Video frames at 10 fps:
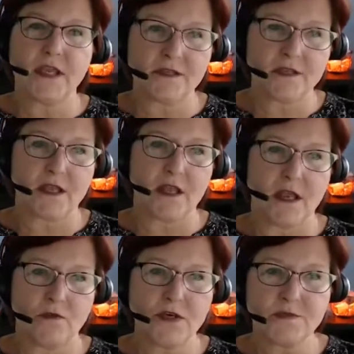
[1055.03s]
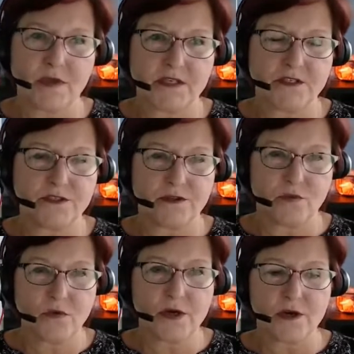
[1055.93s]
into the client workspace to do the
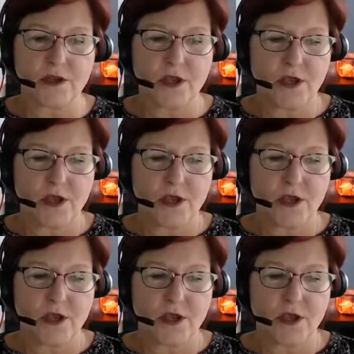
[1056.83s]
work,